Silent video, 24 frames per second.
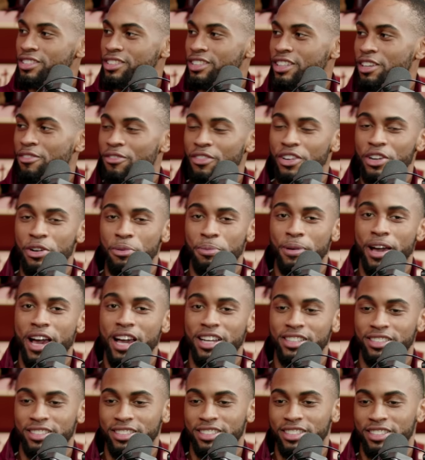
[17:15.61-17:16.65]
I'm very
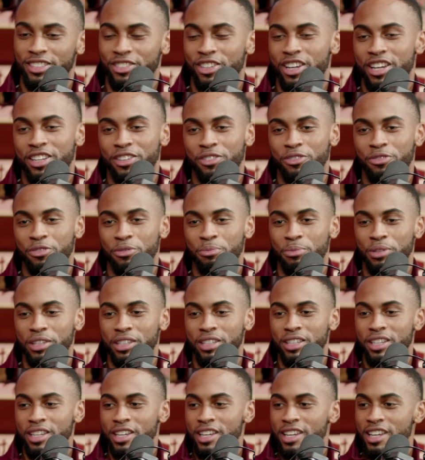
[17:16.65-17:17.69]
passionate, so I know for me,
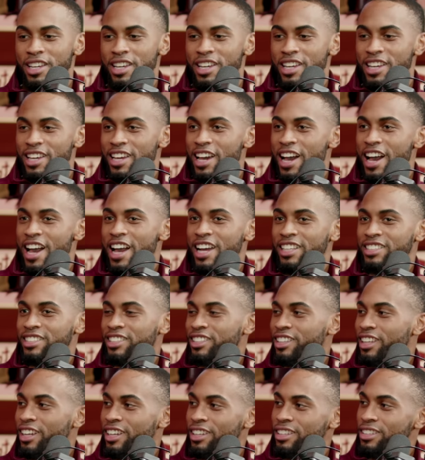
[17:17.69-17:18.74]
I have to,
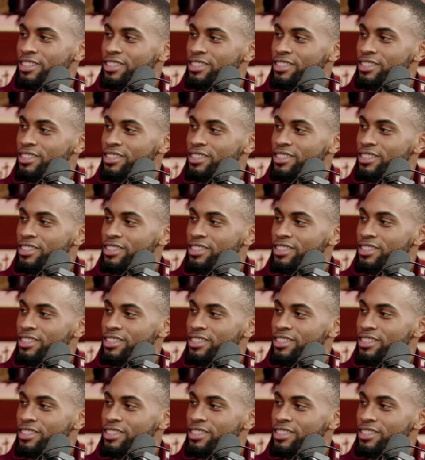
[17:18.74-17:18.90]
like,